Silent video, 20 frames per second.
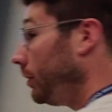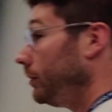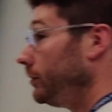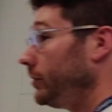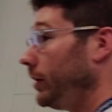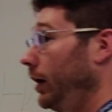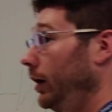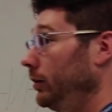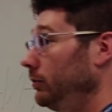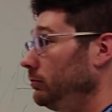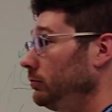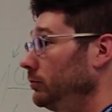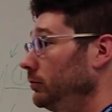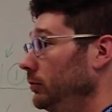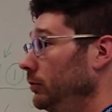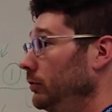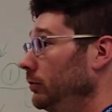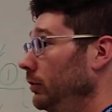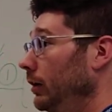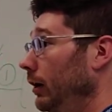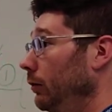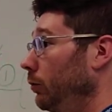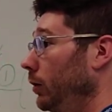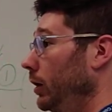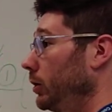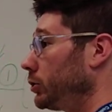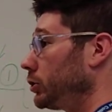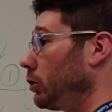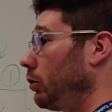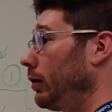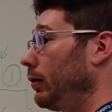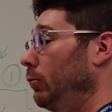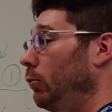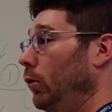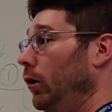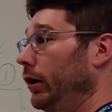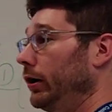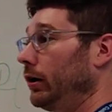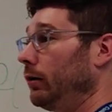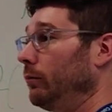turns on, and when it's showing
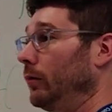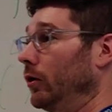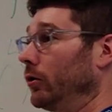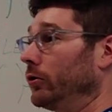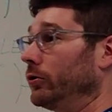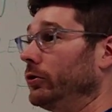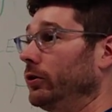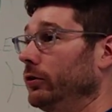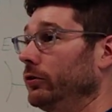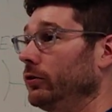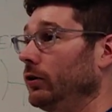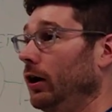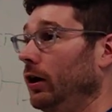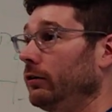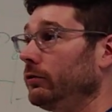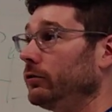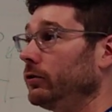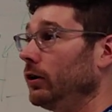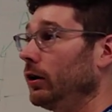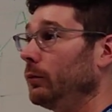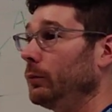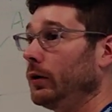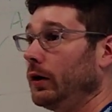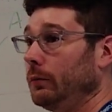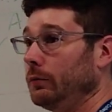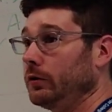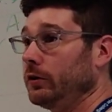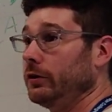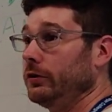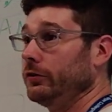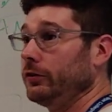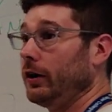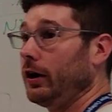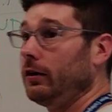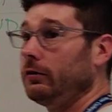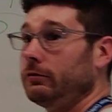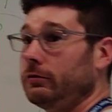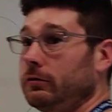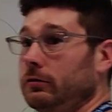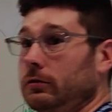1, our motor turns off, or our pump turns
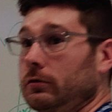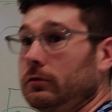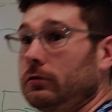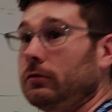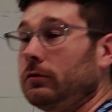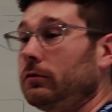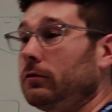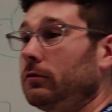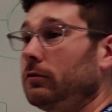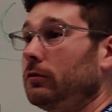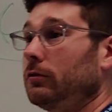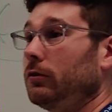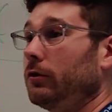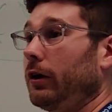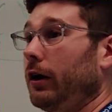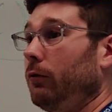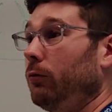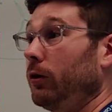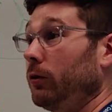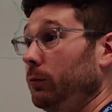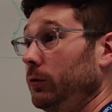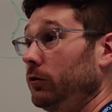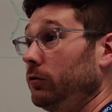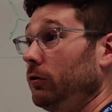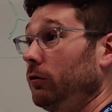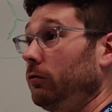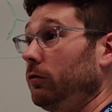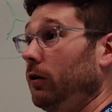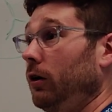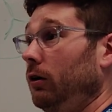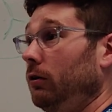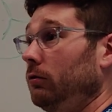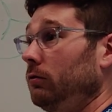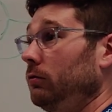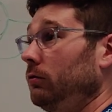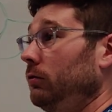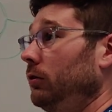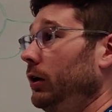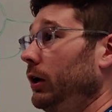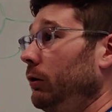off. Okay, with me so far?
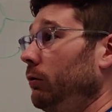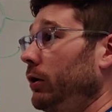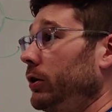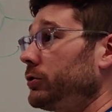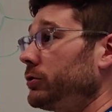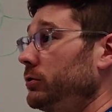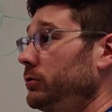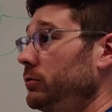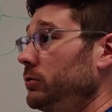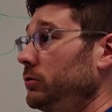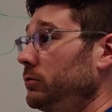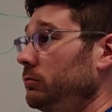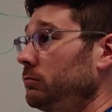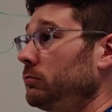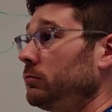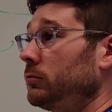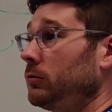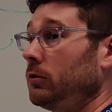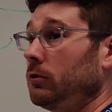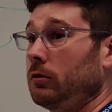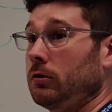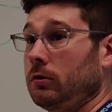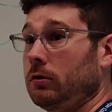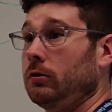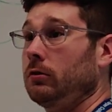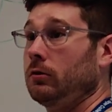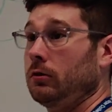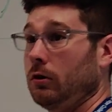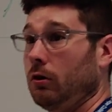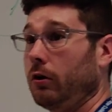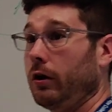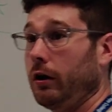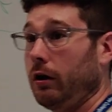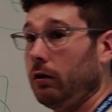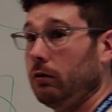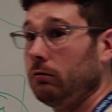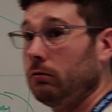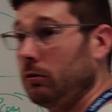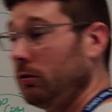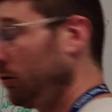Any questions? Okay.